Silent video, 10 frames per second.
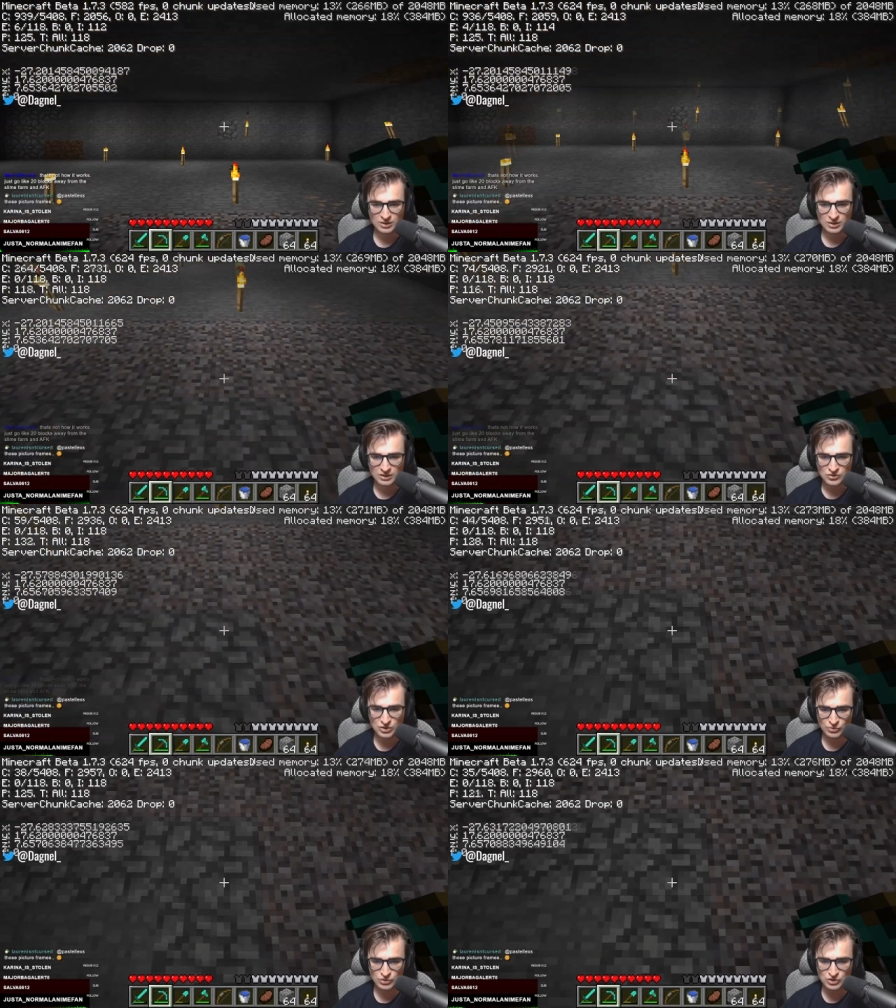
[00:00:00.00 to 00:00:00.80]
And
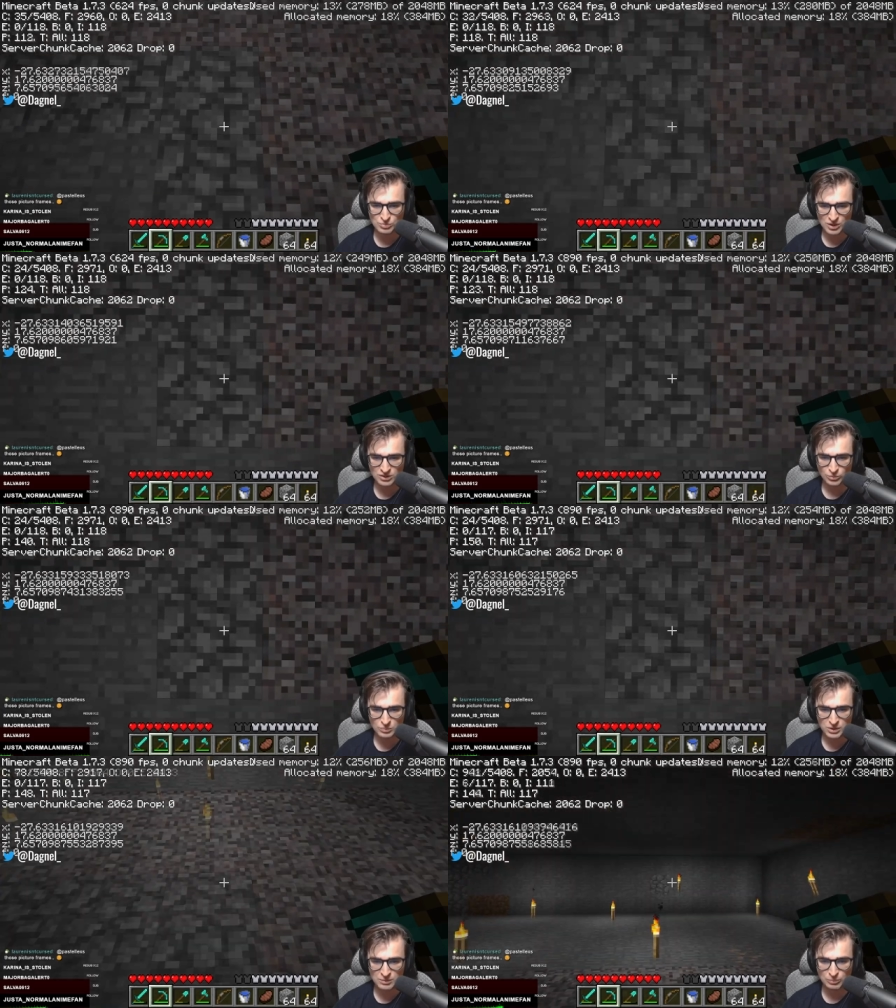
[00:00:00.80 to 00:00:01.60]
this is
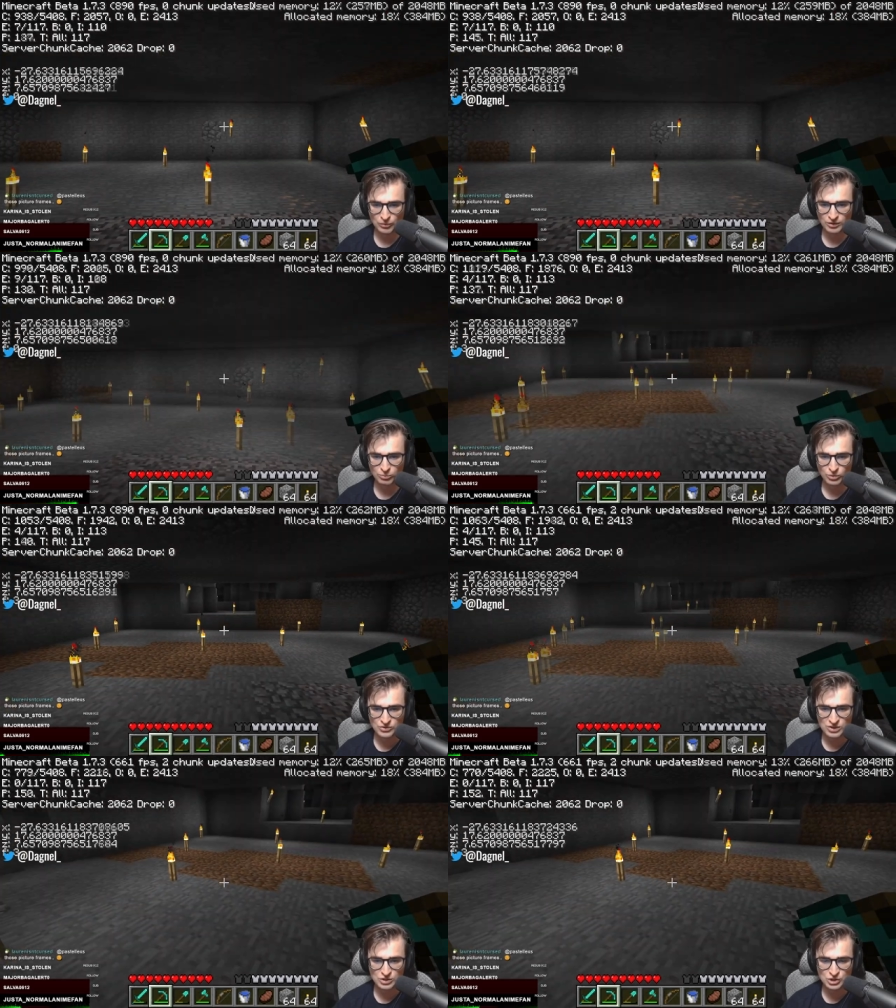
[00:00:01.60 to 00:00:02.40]
what's left,
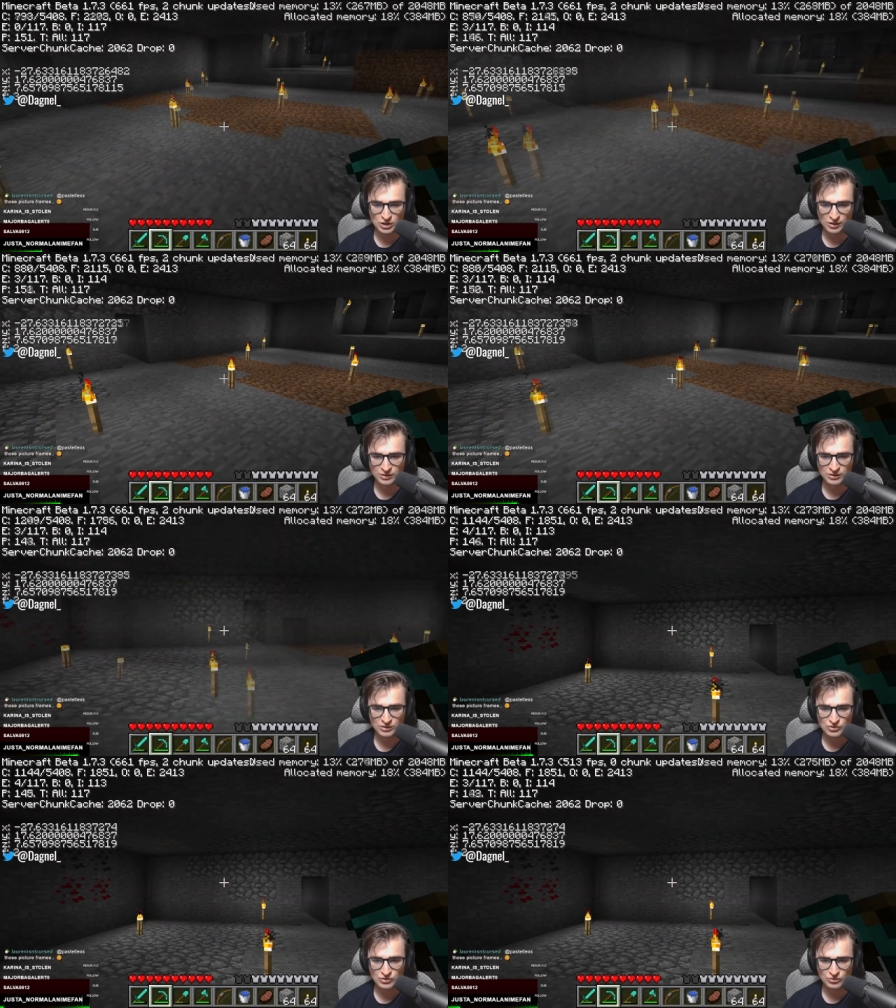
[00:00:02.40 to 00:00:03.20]
a 16
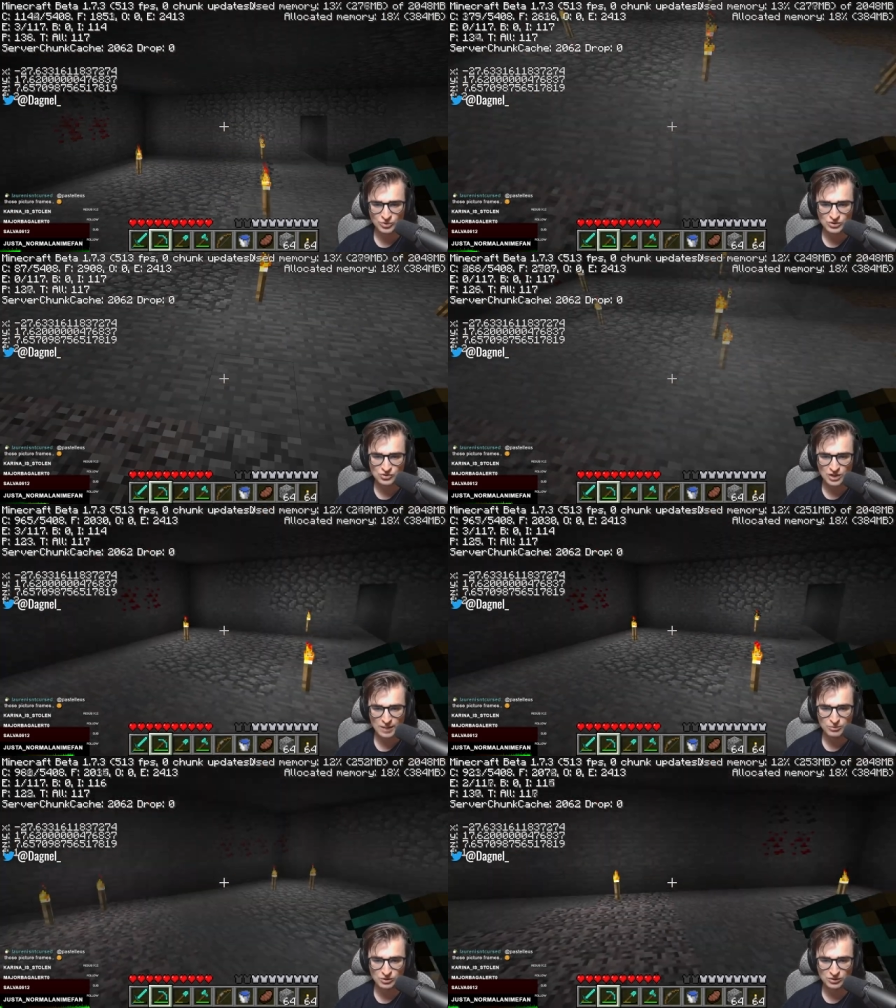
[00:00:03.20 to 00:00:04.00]
by 16
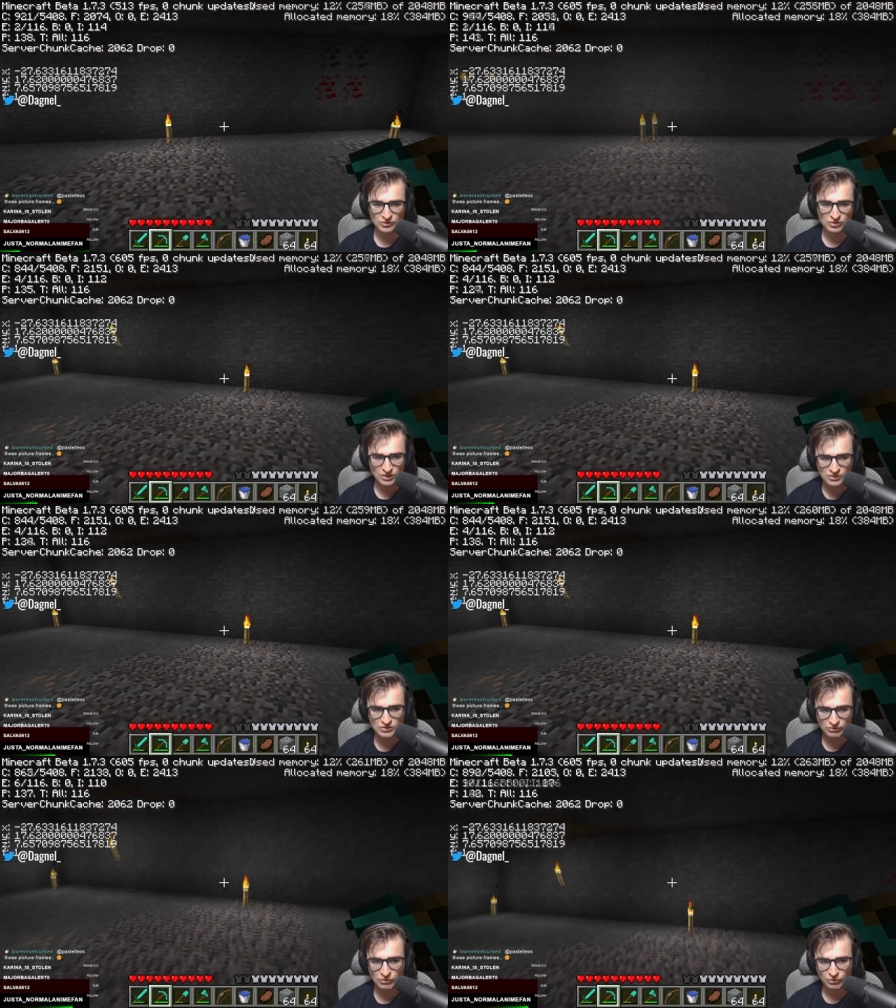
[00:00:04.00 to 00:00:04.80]
spawning
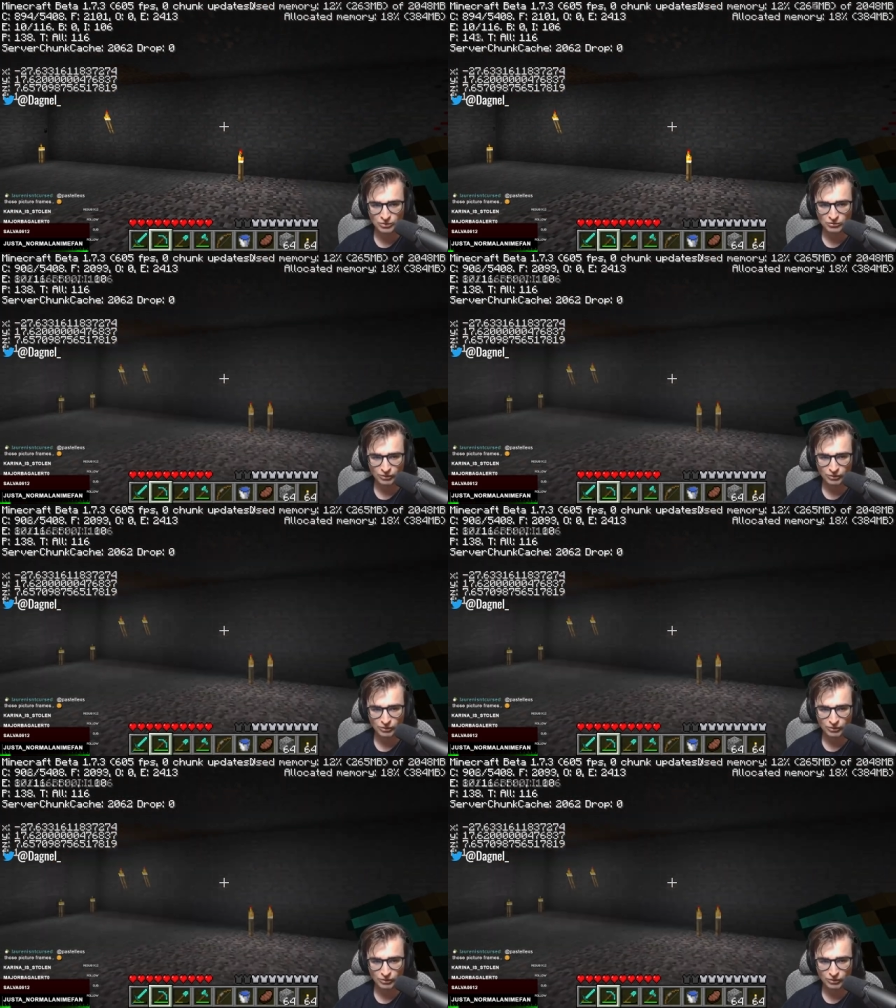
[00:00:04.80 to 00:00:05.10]
platform dug